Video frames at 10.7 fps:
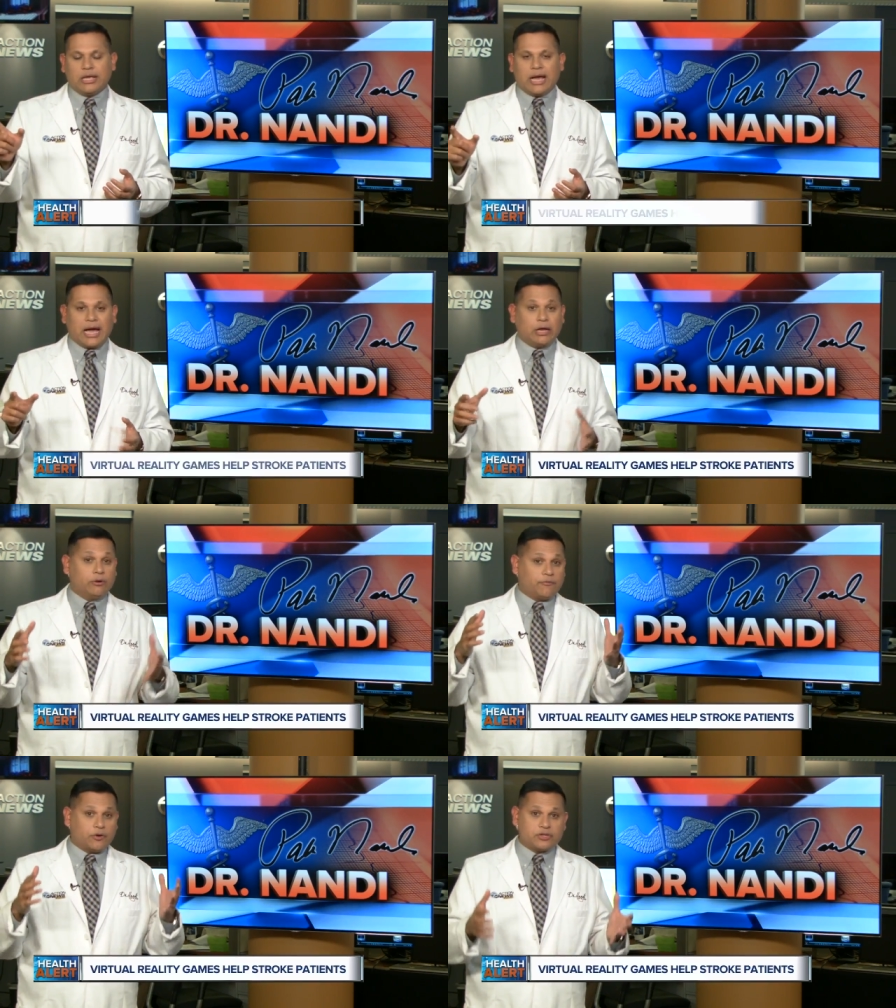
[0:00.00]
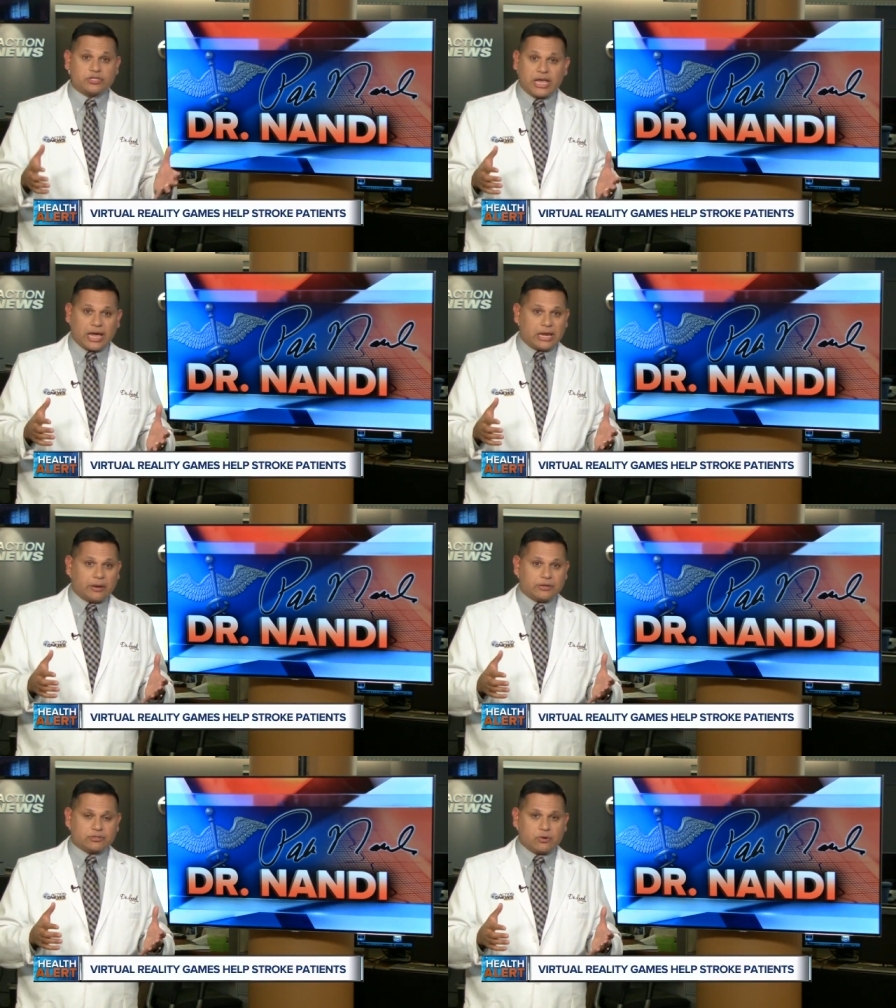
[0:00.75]
I know firsthand
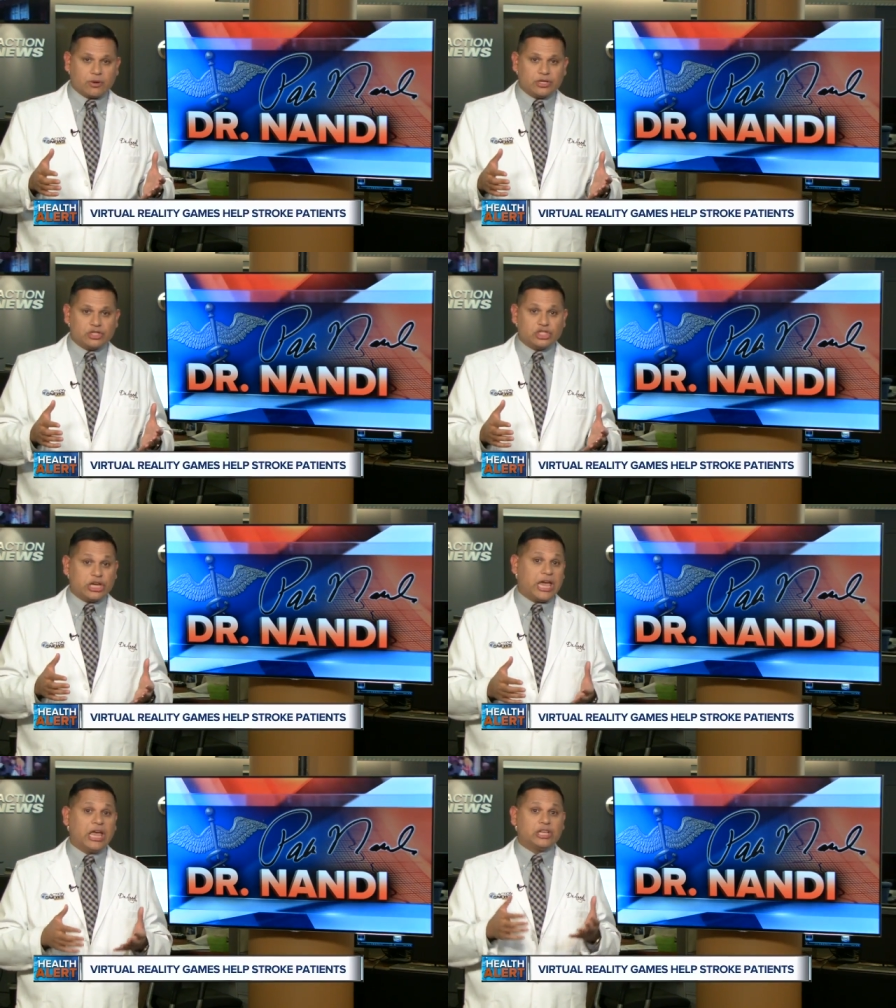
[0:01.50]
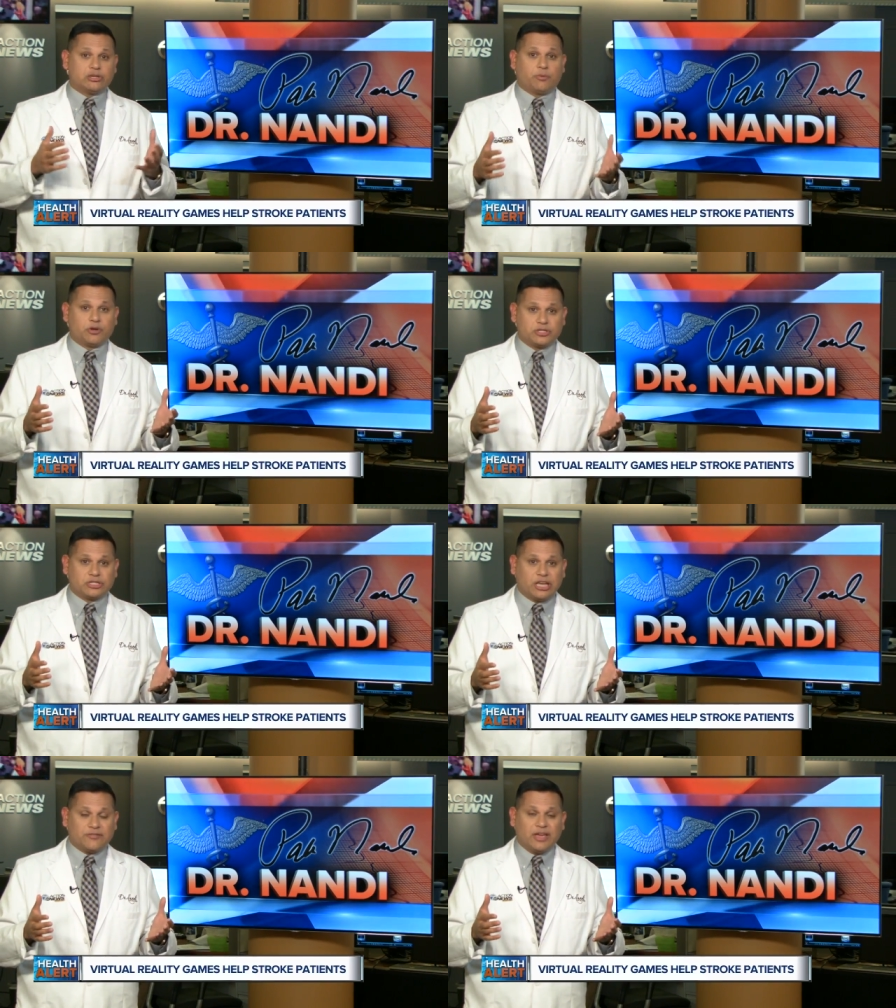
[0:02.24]
how a stroke can change a person's
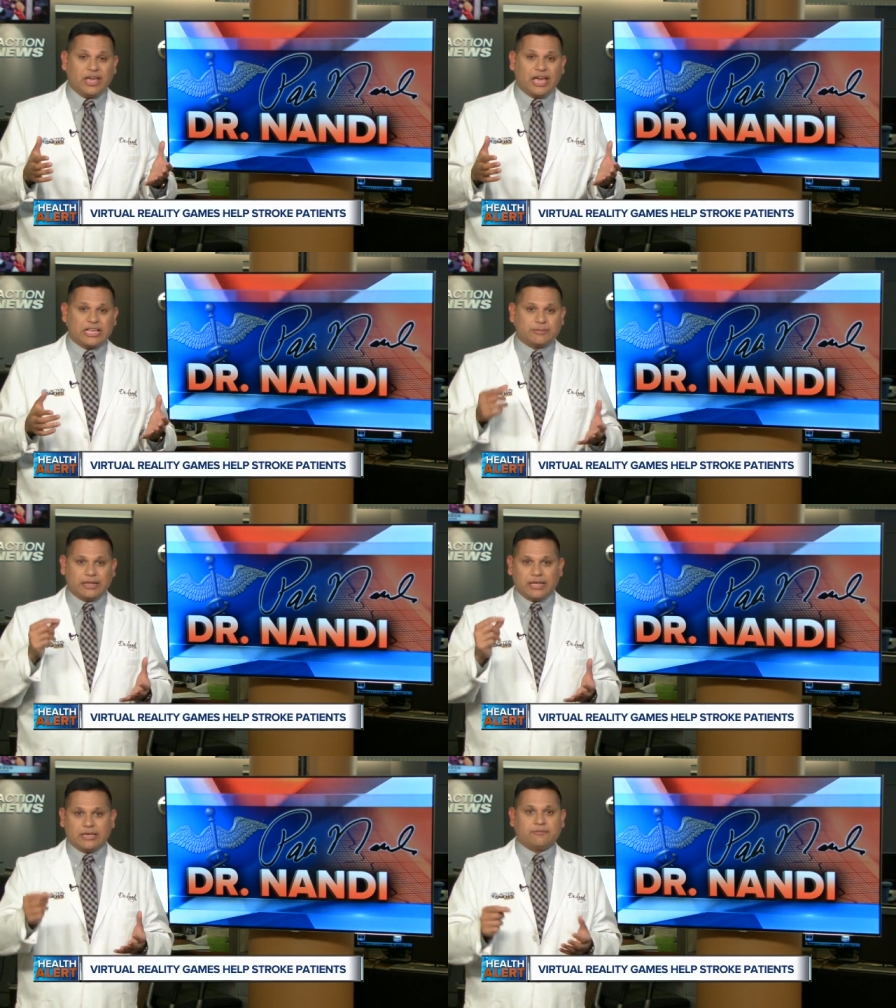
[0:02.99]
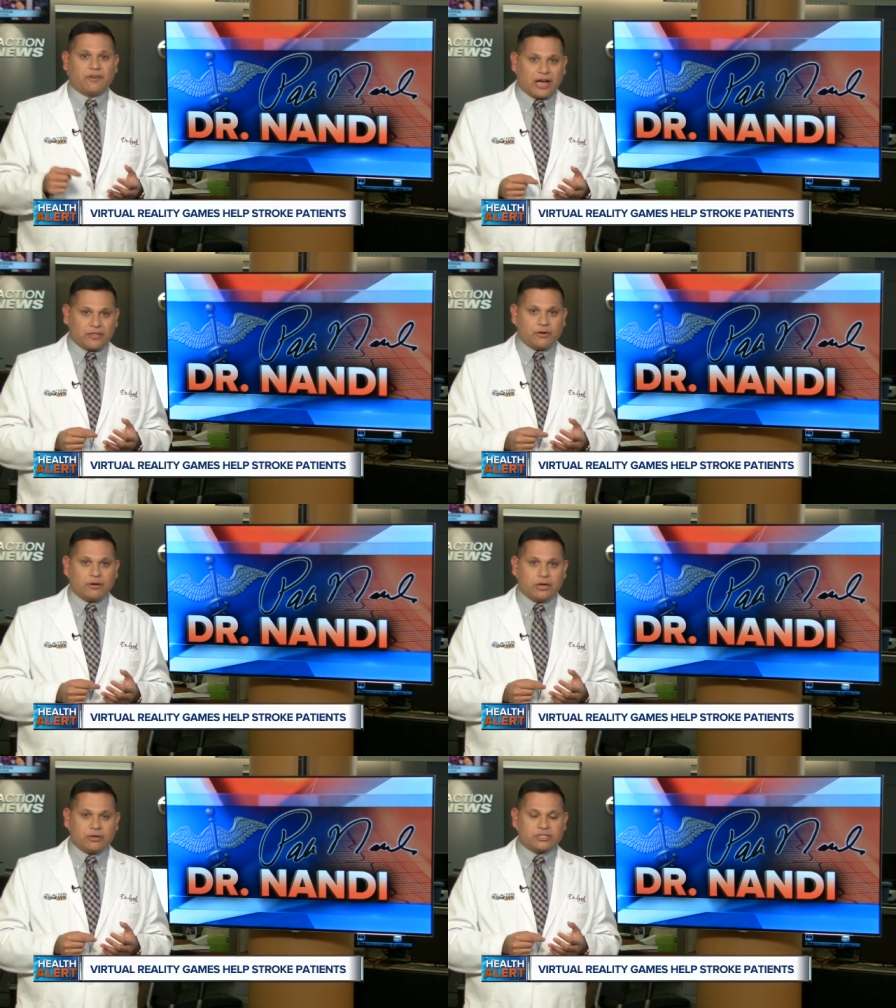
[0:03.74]
life, as my late father,
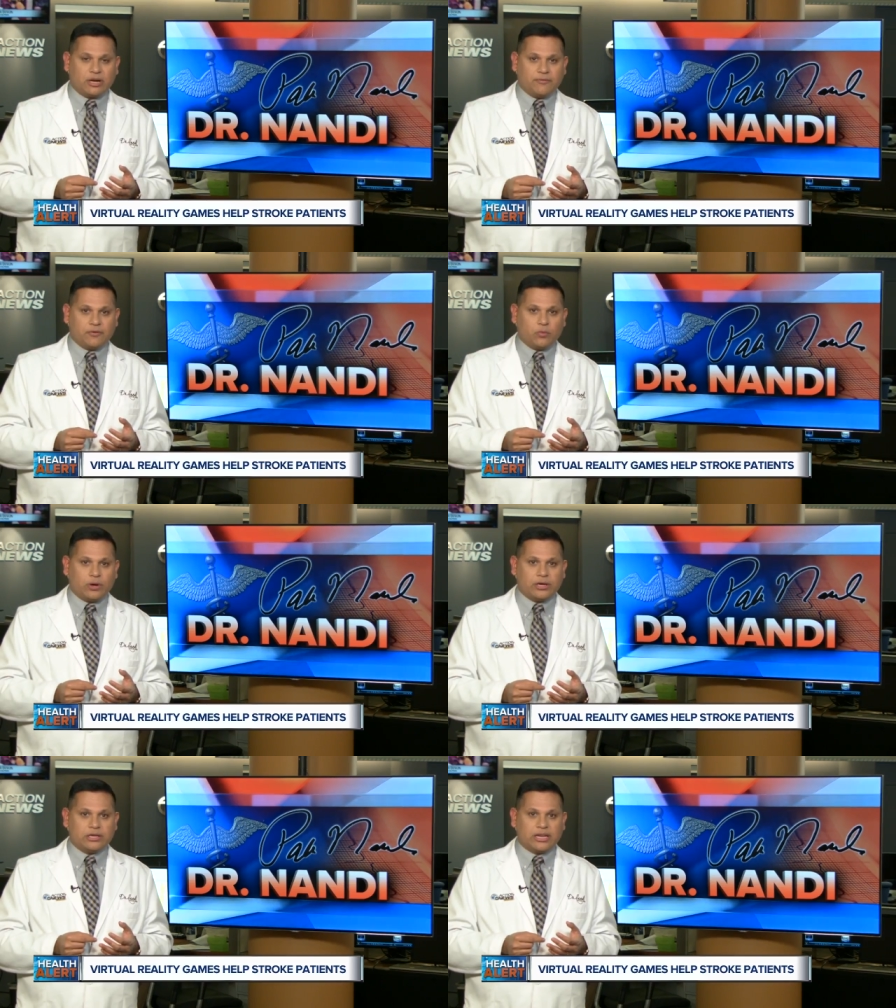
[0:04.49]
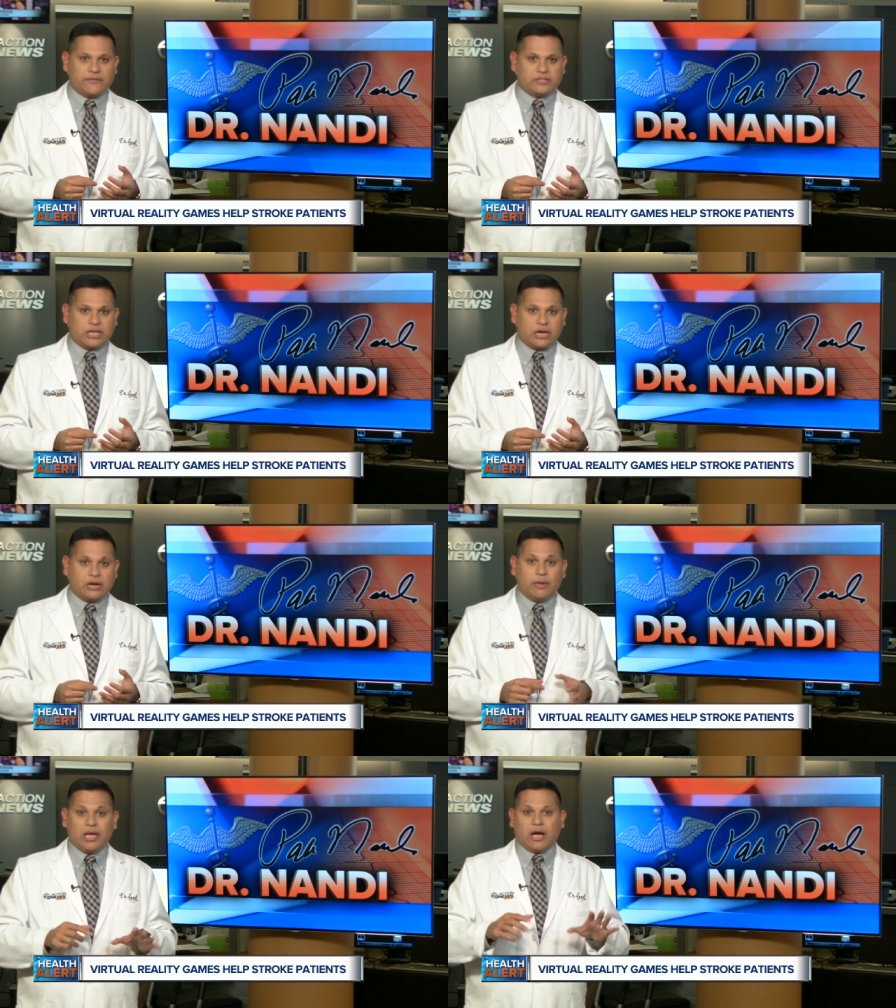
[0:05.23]
suffered one and devastated
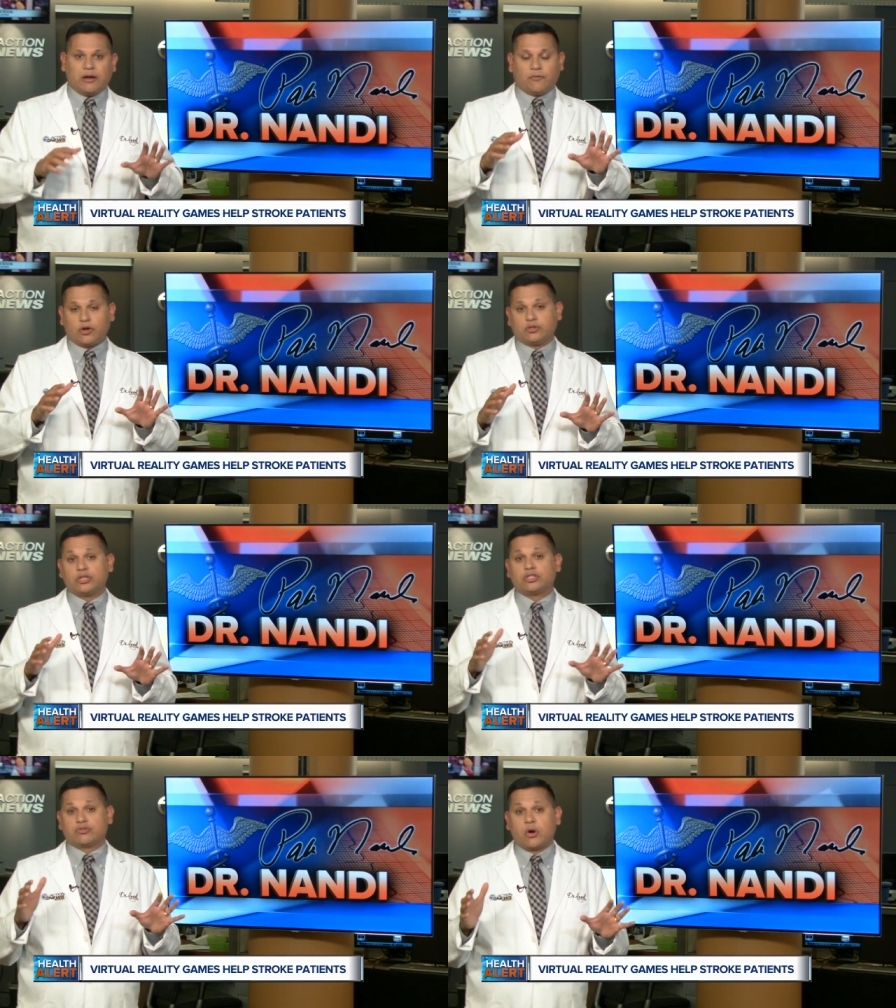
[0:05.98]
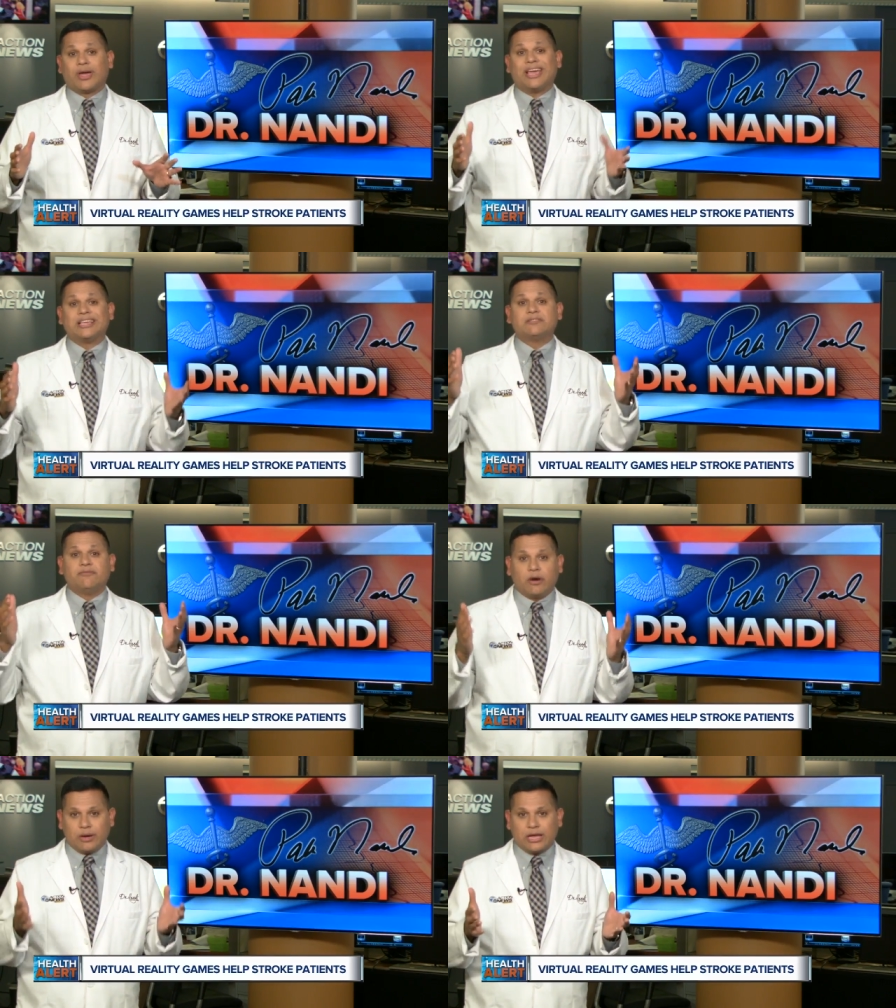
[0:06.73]
him. Unfortunately, stroke is
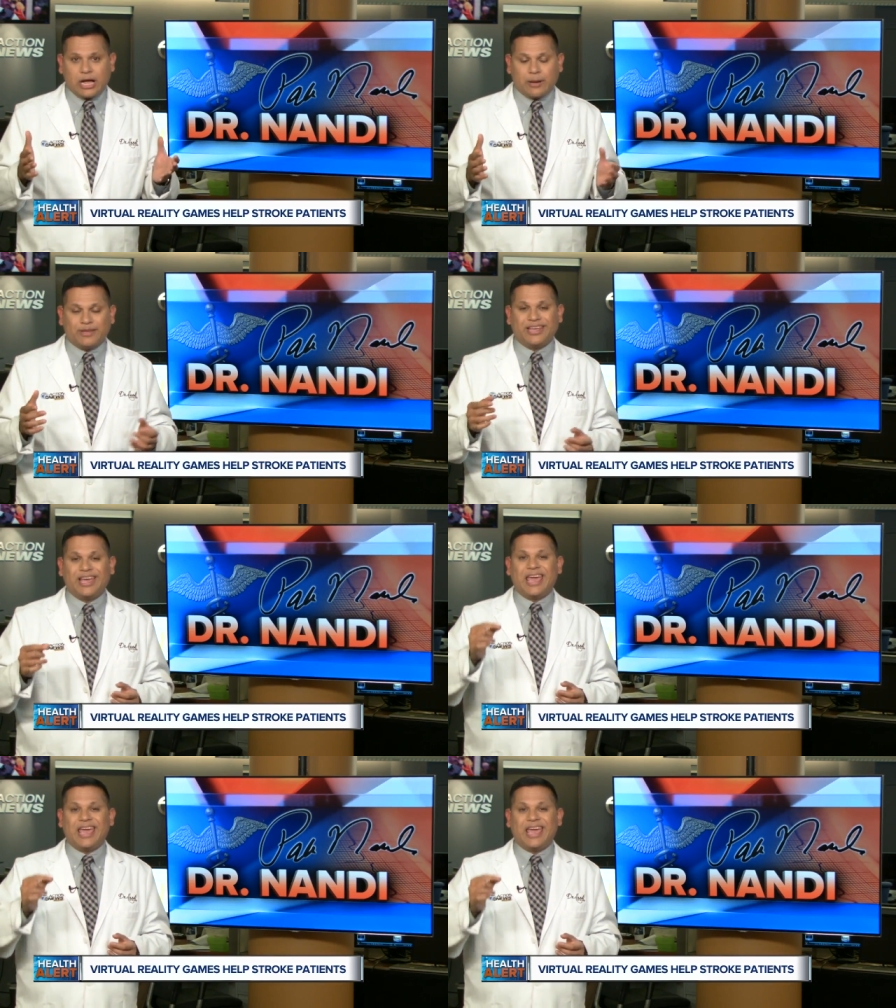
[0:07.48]
very common.